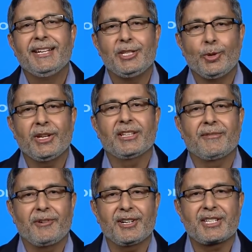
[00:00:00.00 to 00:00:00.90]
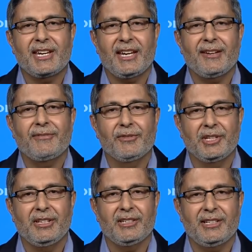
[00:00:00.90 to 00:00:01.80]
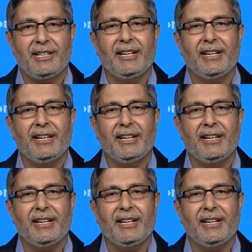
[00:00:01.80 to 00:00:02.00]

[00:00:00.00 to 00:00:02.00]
during the first half of the year,